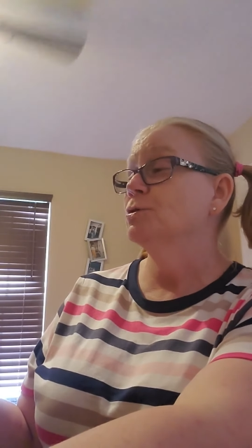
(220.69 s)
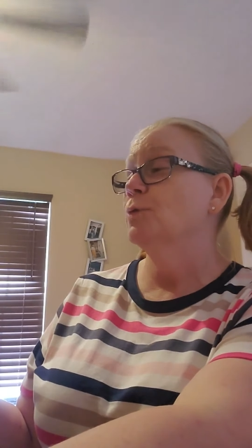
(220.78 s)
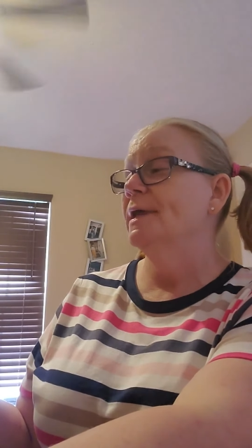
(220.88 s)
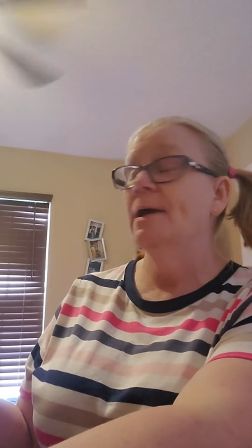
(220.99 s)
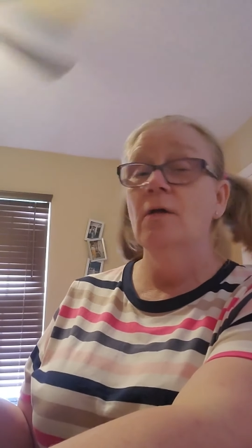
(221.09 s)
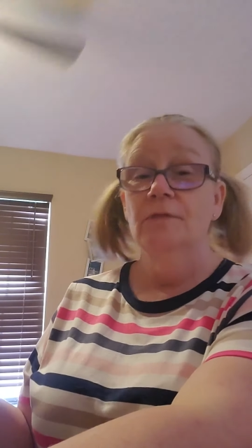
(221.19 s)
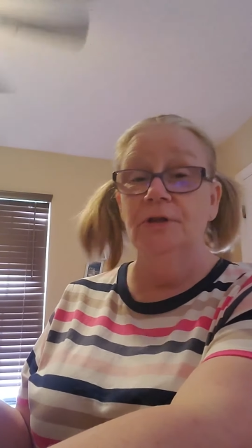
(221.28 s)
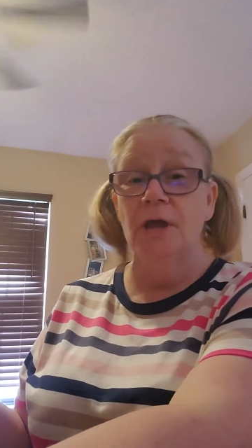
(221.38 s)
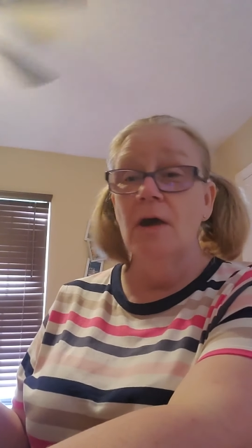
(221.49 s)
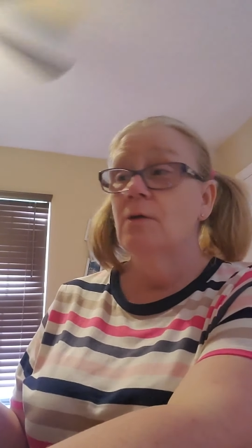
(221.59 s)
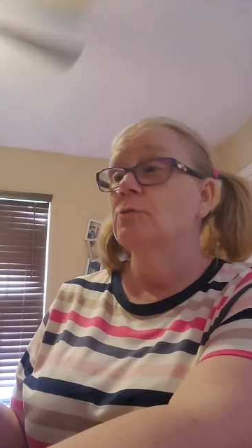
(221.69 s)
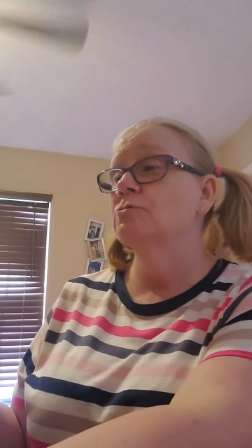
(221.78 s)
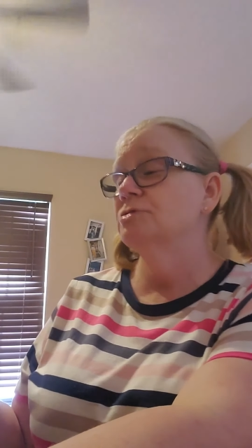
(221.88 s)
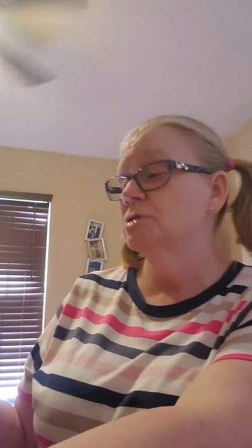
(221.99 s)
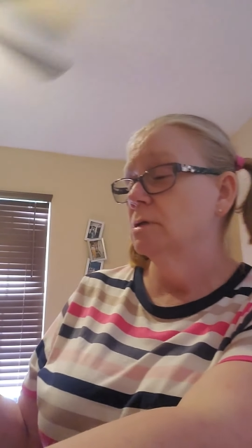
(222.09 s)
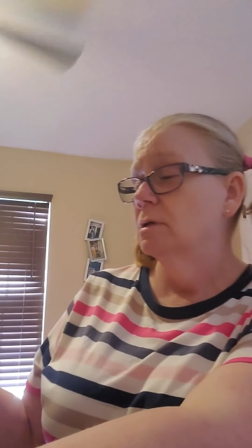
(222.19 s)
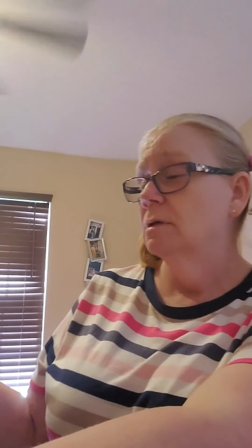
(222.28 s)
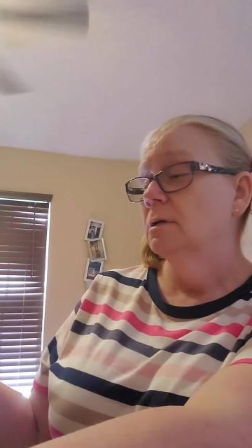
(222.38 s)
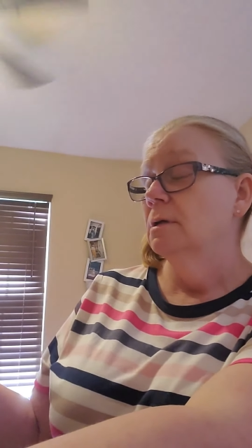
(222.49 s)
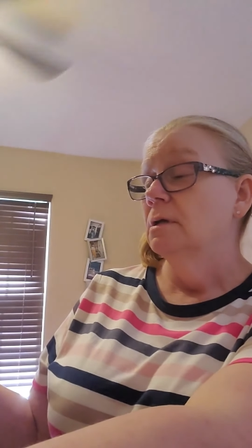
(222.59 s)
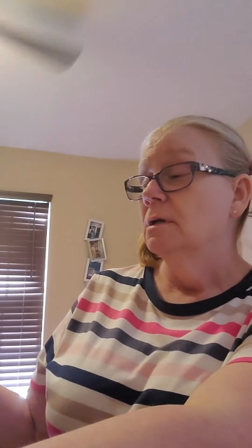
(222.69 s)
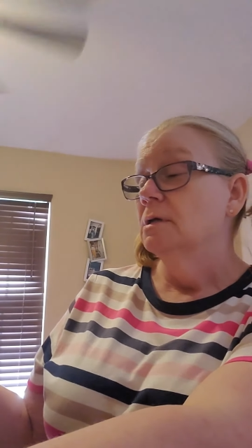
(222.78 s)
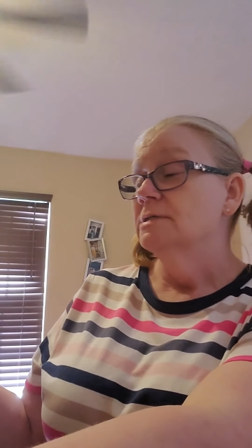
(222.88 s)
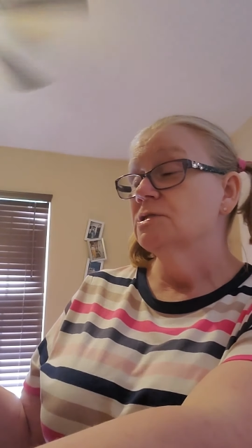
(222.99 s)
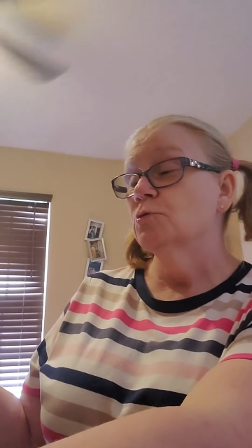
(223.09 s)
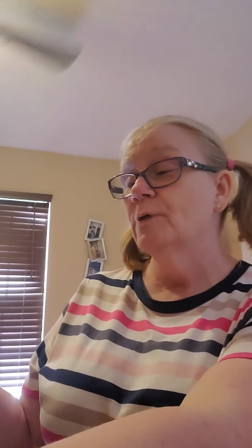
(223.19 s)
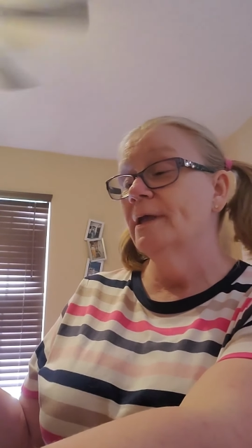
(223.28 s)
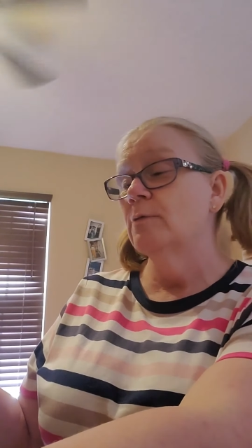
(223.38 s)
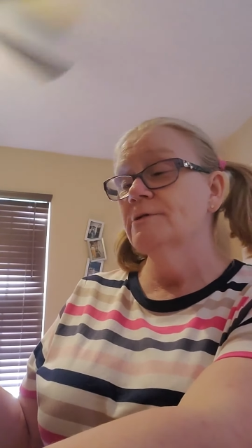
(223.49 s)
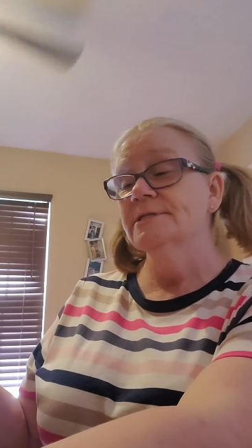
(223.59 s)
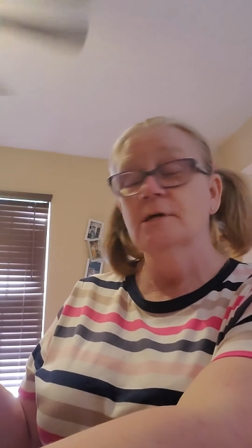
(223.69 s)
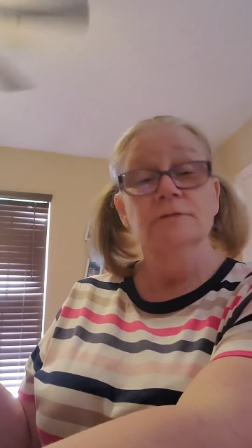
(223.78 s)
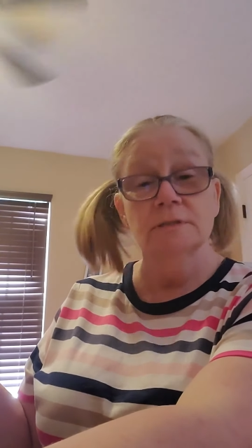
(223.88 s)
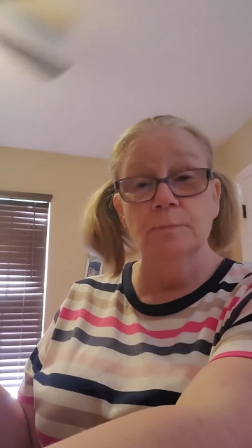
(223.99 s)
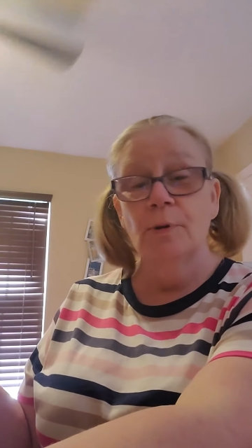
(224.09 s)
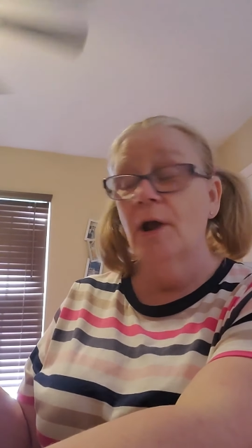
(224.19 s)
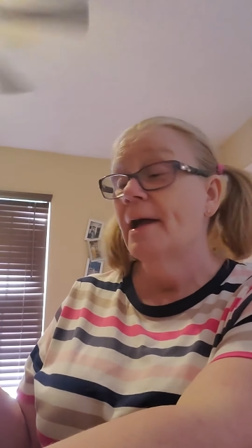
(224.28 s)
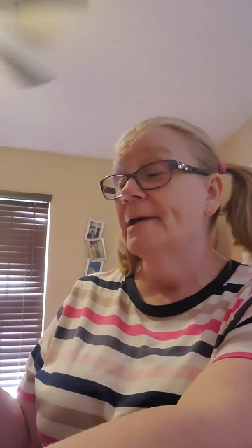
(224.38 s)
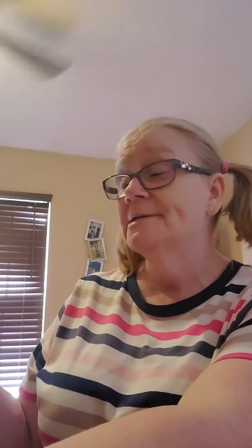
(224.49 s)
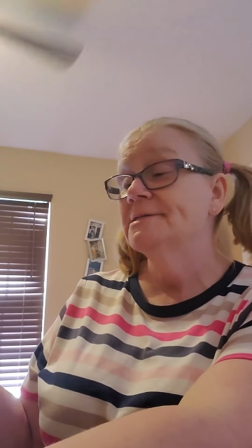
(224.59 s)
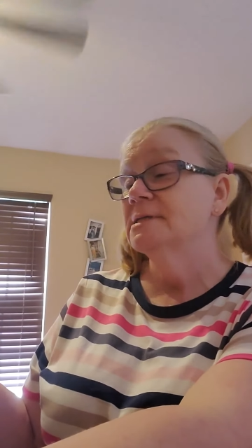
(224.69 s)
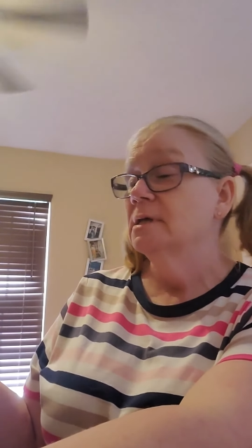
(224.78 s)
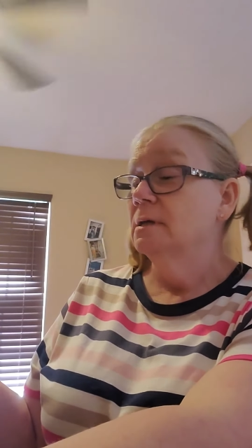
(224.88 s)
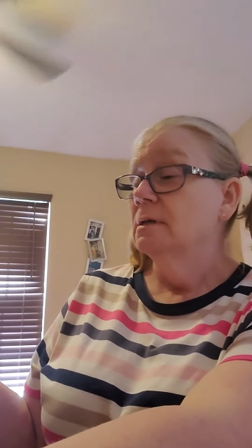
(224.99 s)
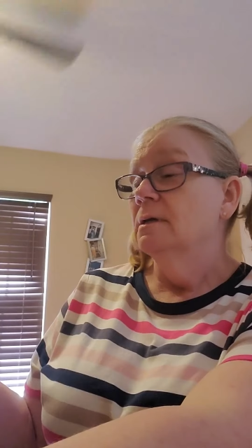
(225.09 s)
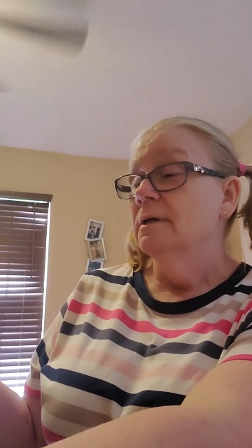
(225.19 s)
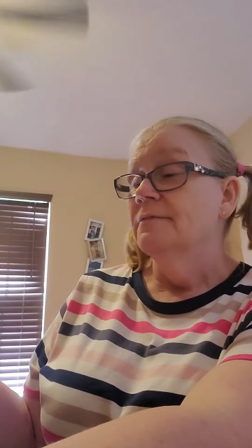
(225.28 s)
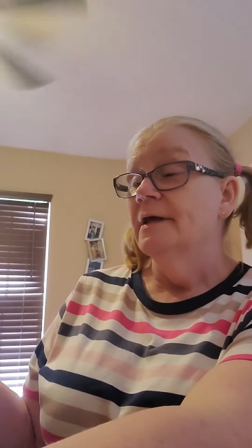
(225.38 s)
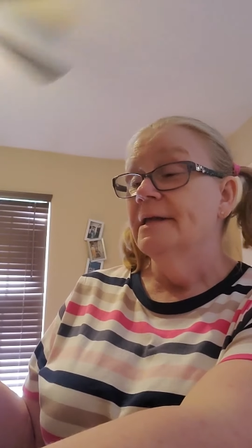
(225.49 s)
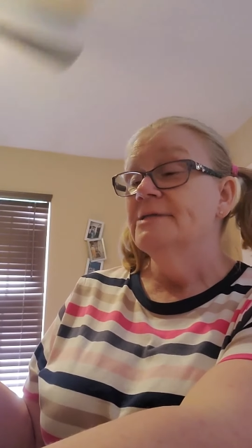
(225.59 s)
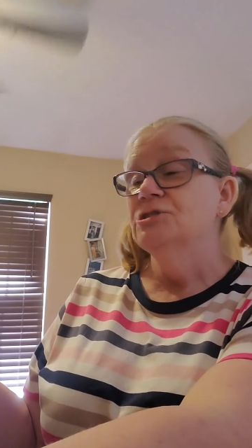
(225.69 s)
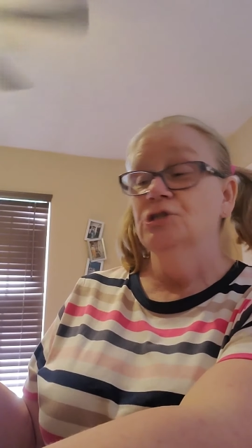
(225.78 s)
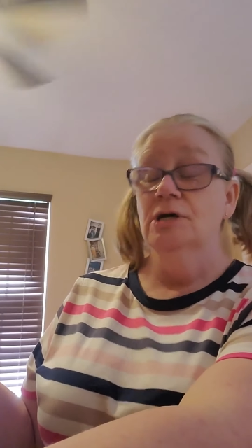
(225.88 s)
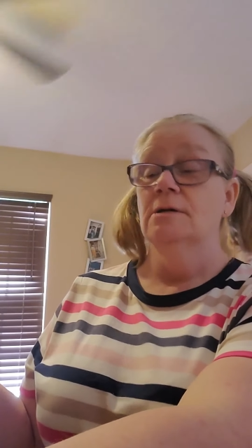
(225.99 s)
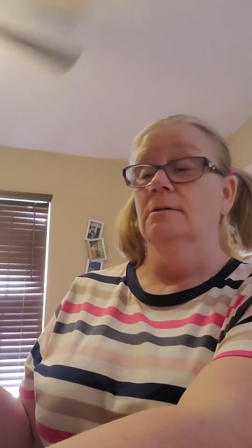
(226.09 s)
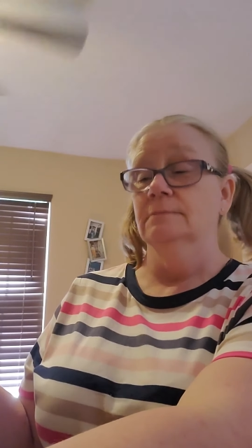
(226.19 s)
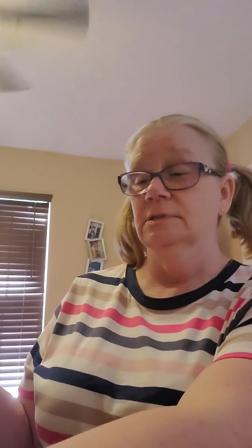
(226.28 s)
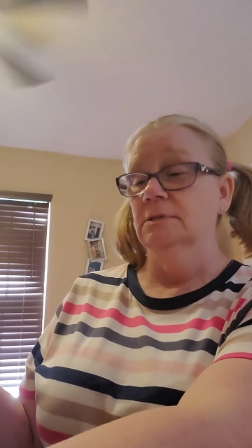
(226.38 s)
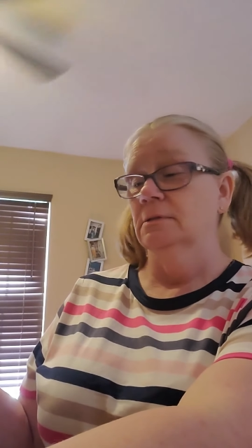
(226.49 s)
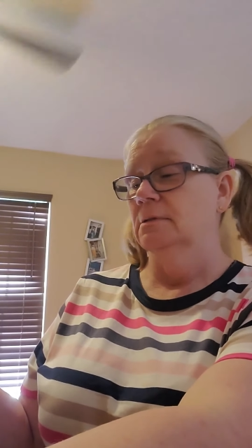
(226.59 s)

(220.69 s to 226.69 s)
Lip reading: Squeak on the nose. Squeak was so surprised that he jumped.